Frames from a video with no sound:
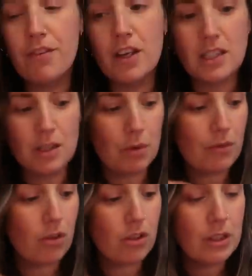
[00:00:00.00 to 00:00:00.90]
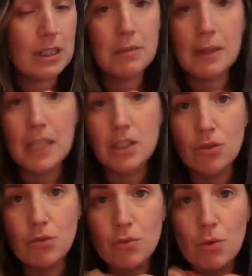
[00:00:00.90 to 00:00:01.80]
Firstly, we've got two sleeping
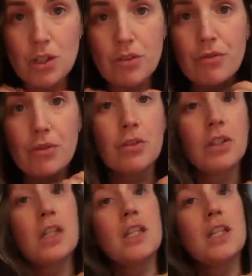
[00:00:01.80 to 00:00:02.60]
angels. Wonderful.